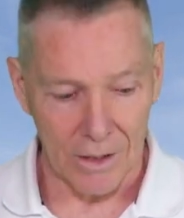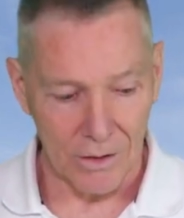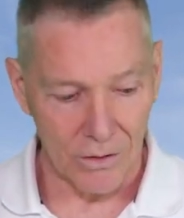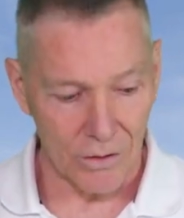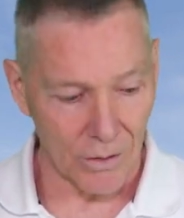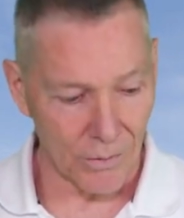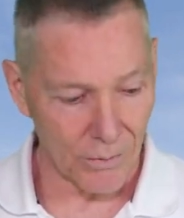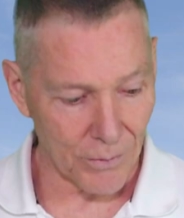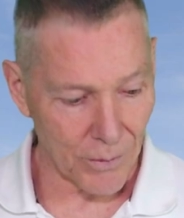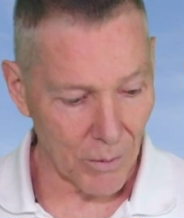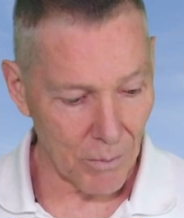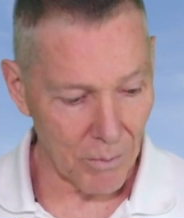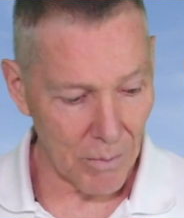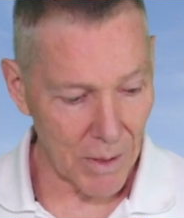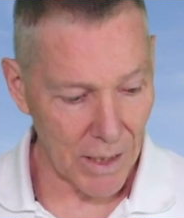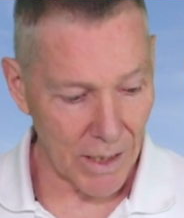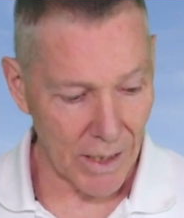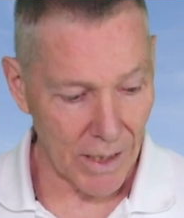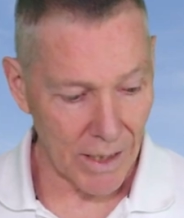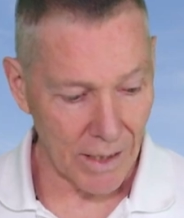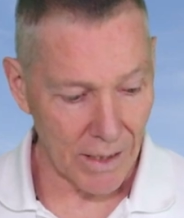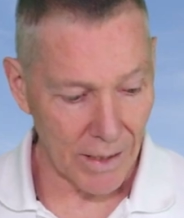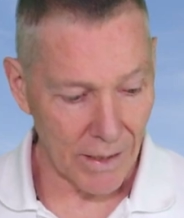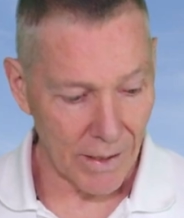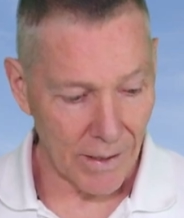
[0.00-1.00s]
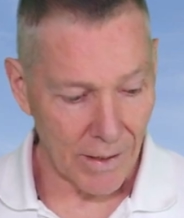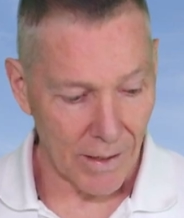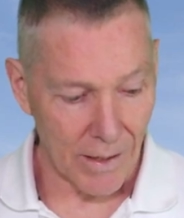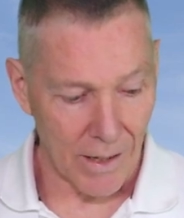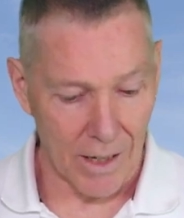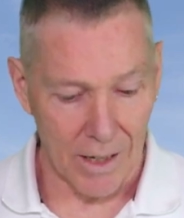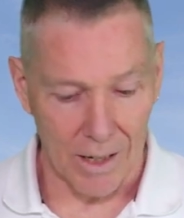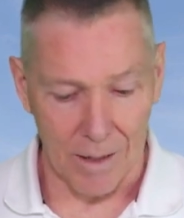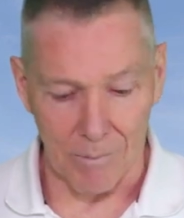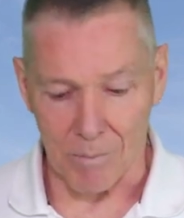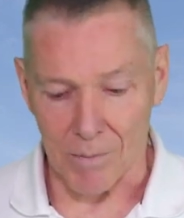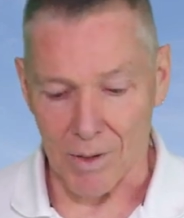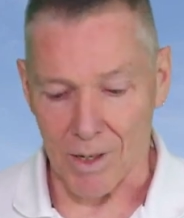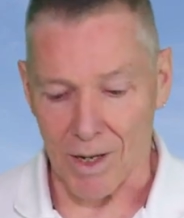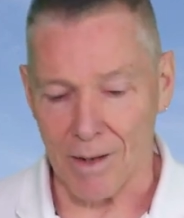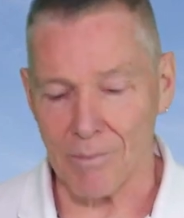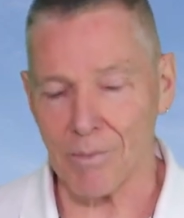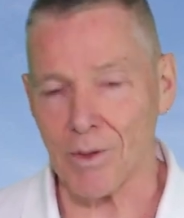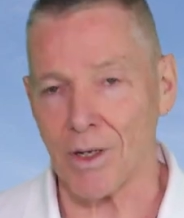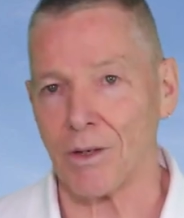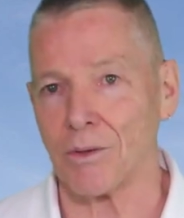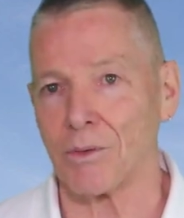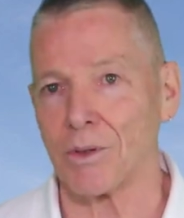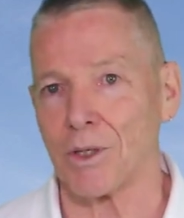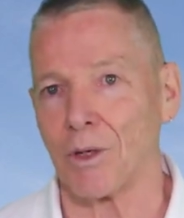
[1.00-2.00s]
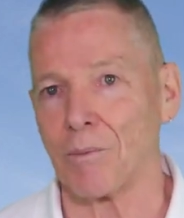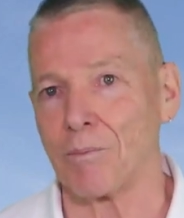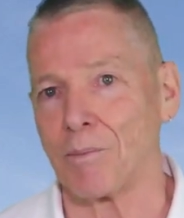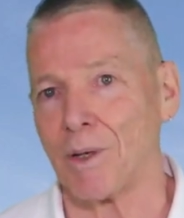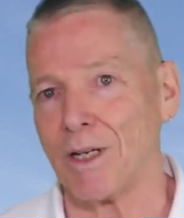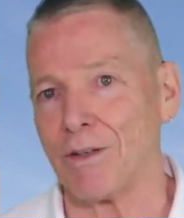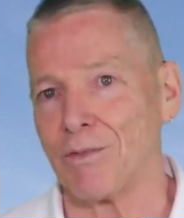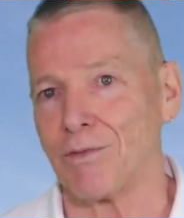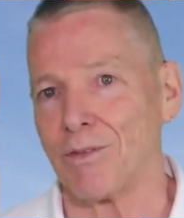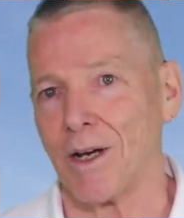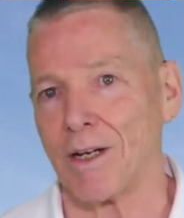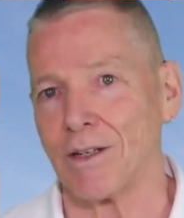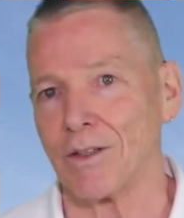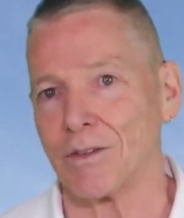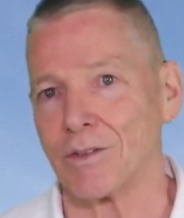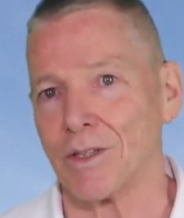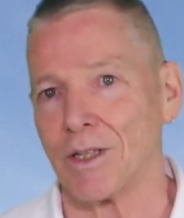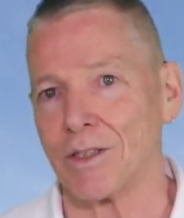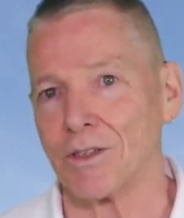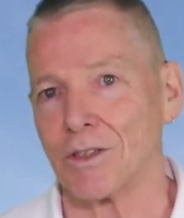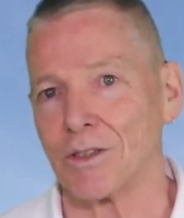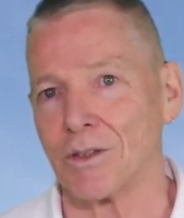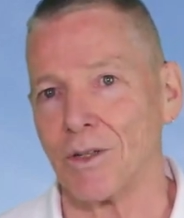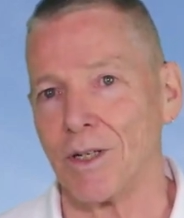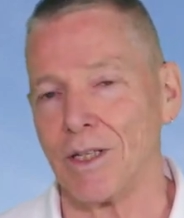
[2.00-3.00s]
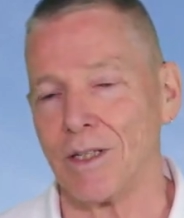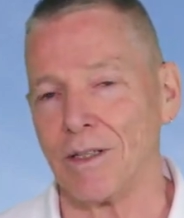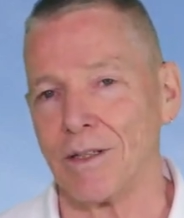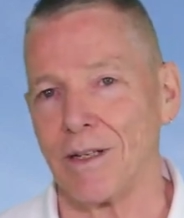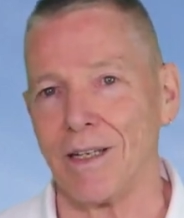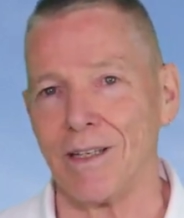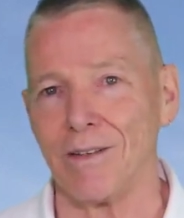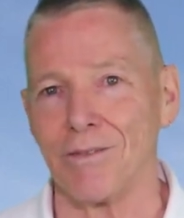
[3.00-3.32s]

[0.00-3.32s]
So for me, um, I'm not a real big fan of sunscreen.